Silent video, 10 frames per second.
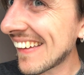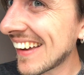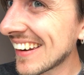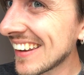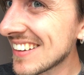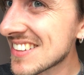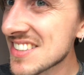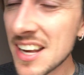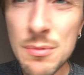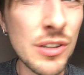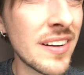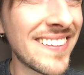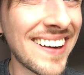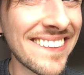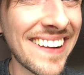And it is the same all the way
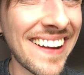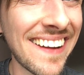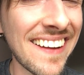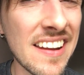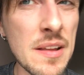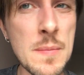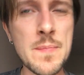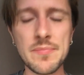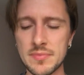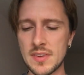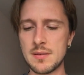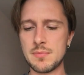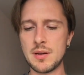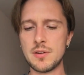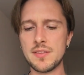around.
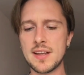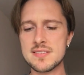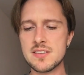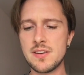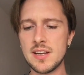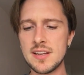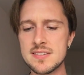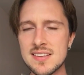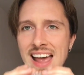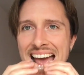But what that's doing is,